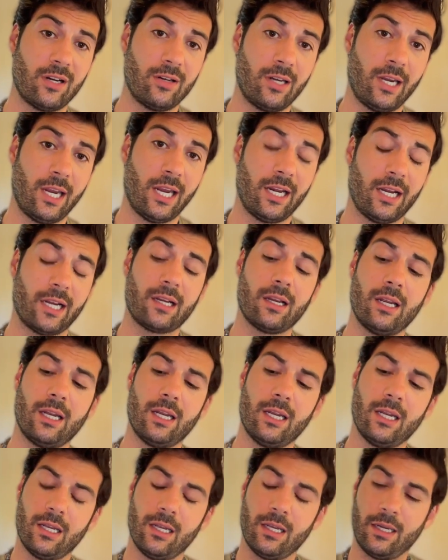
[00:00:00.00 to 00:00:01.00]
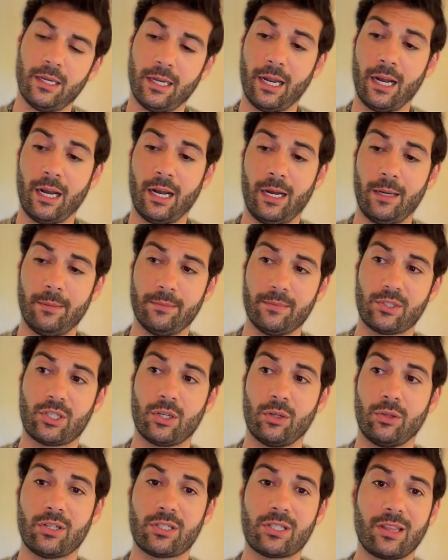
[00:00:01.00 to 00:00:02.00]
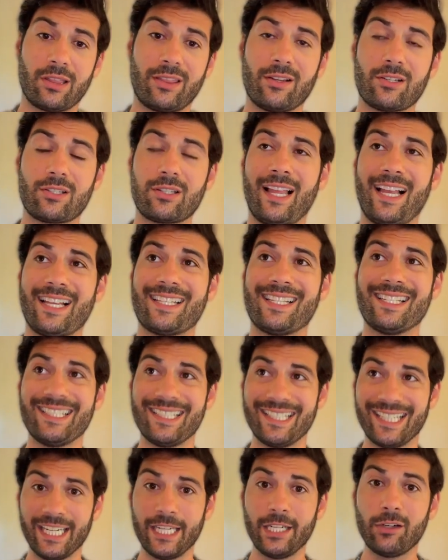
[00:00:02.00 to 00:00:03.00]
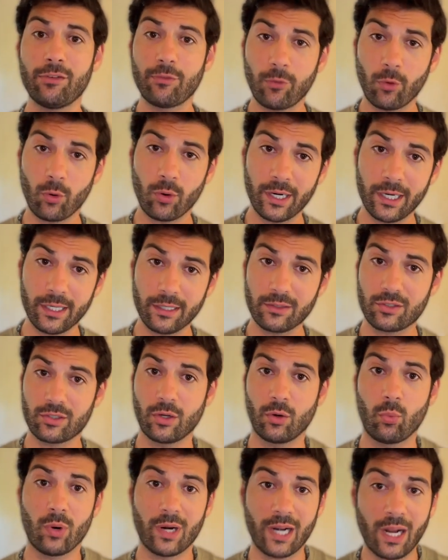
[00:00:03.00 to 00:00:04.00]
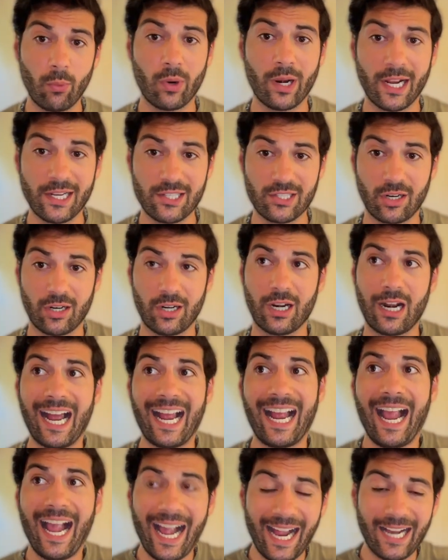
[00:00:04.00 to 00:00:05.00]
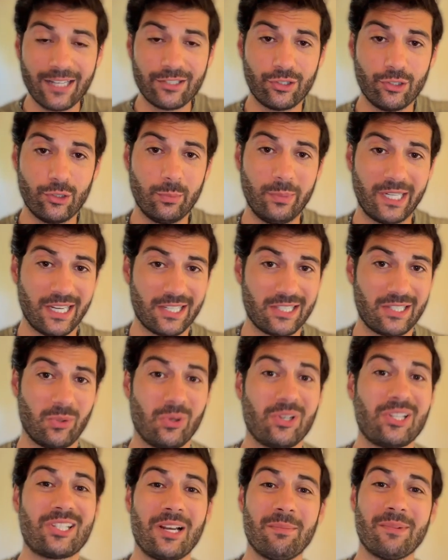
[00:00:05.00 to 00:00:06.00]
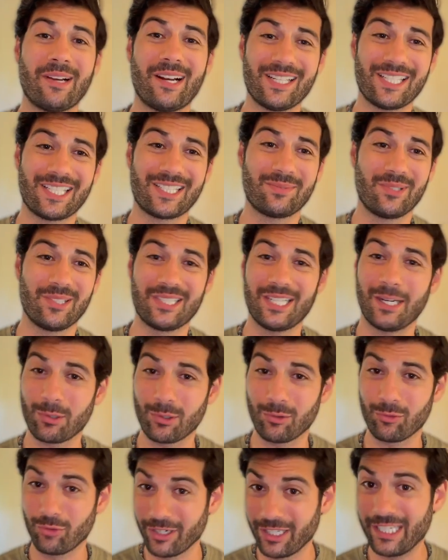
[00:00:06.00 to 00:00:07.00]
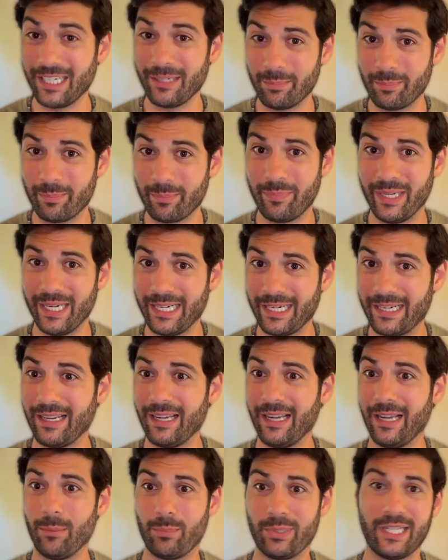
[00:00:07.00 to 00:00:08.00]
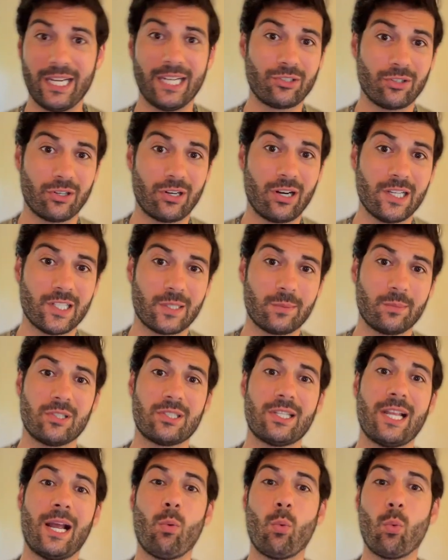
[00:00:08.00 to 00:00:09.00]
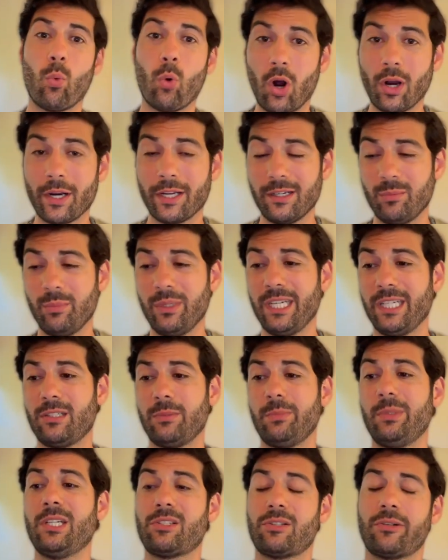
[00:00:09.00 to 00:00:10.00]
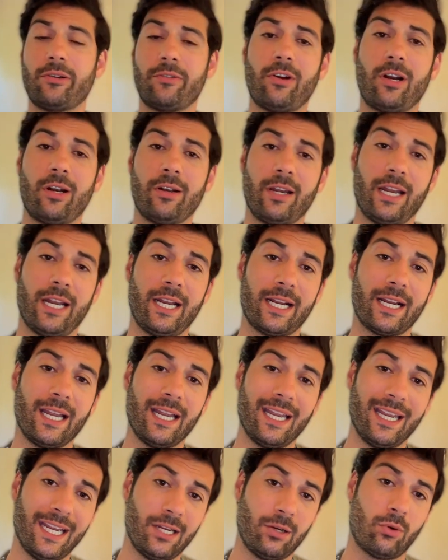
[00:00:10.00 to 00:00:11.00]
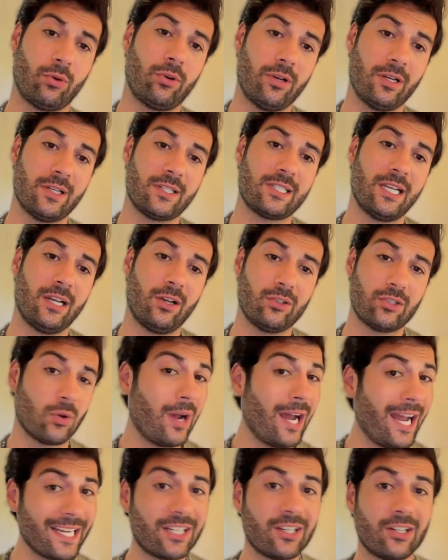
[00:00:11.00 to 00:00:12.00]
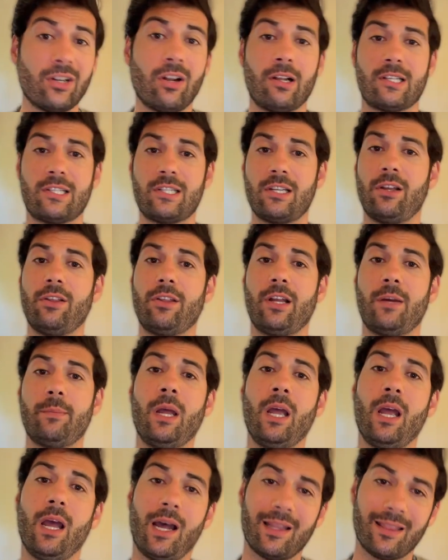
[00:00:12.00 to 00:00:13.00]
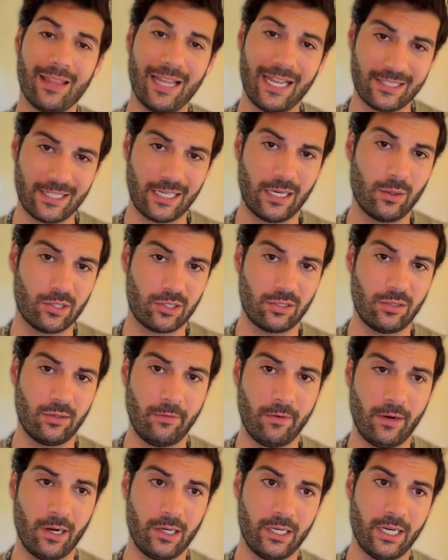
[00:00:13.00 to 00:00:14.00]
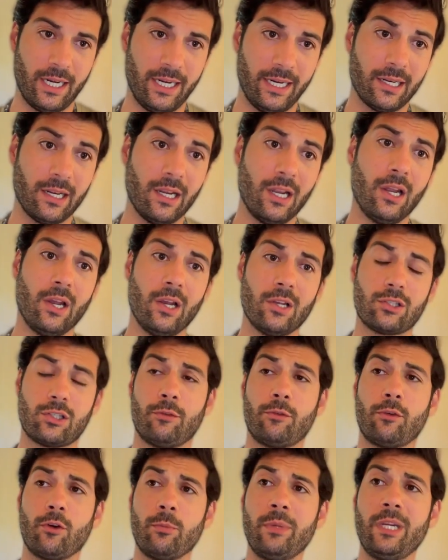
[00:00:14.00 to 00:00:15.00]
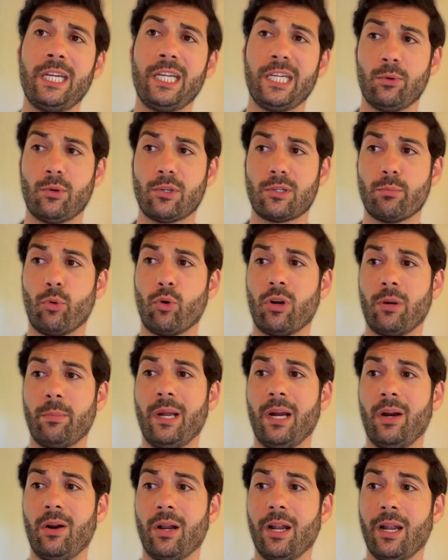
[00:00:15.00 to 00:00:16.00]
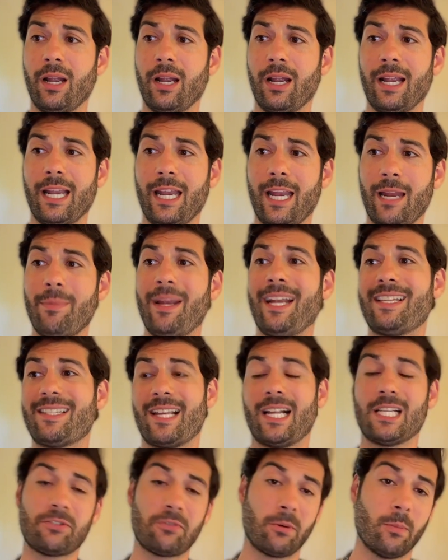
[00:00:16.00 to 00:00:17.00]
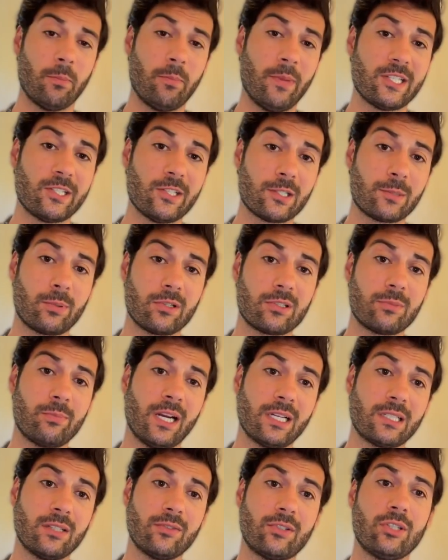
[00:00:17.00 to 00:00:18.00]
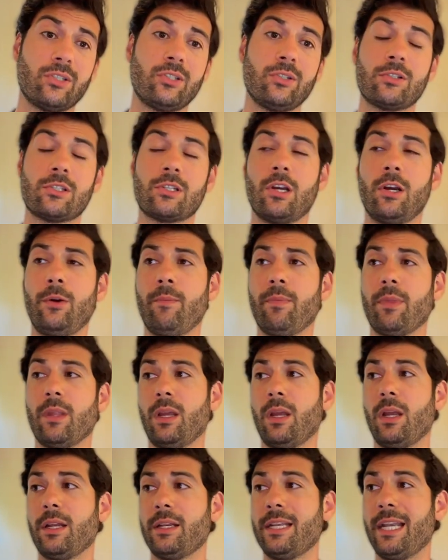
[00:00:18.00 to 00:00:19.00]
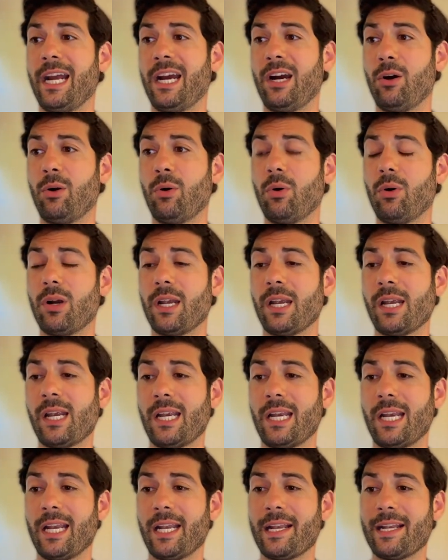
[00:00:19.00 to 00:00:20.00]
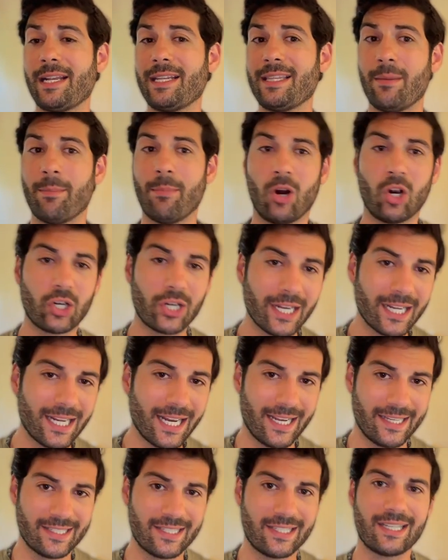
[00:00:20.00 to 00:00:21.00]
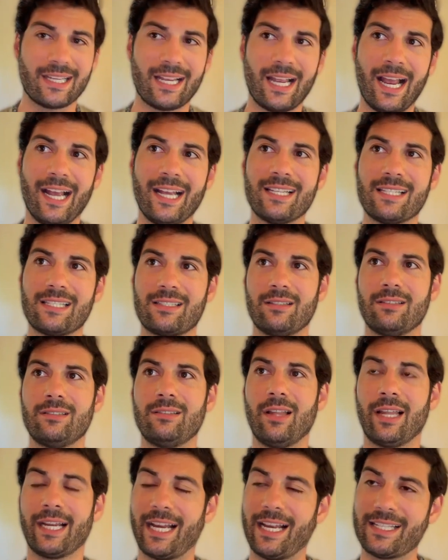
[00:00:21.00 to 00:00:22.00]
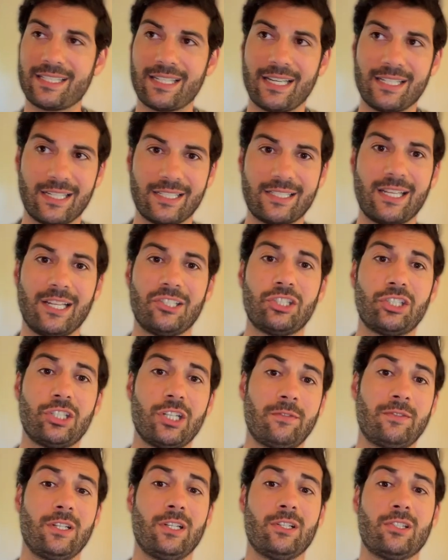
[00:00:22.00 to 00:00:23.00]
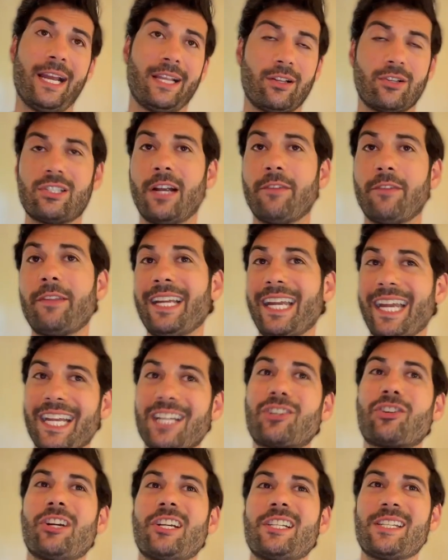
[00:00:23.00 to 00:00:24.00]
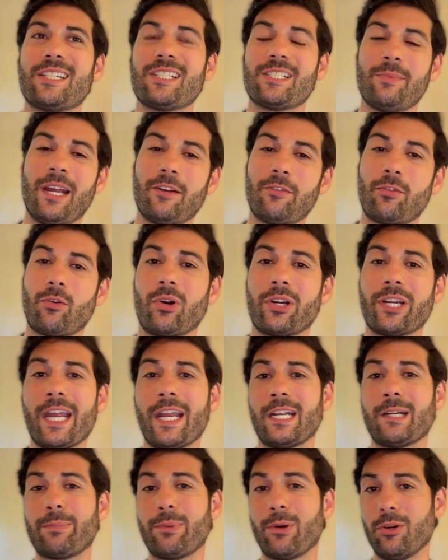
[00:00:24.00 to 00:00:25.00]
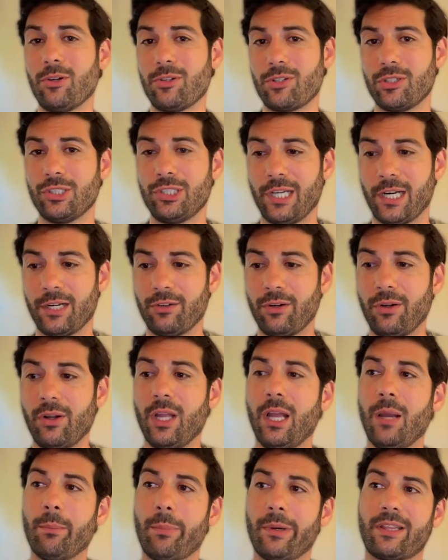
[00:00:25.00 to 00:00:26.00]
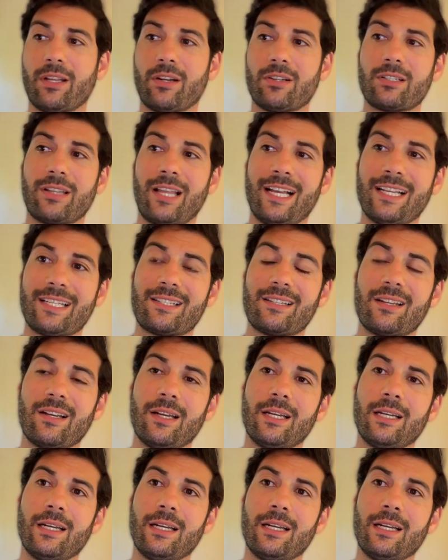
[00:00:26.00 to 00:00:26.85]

organic. Um, so there's there's less need for it. So when when I started, I had to because there were some customers that were really big potential customers that wanted me to be certified organic in order to sell. So I could not sell them unless I was certified organic. So for me, it was more about it made sense from a business perspective to do so. Now the market has has like I, as I said shifted. And there's definitely increasing demand for organic produce in general, but there's less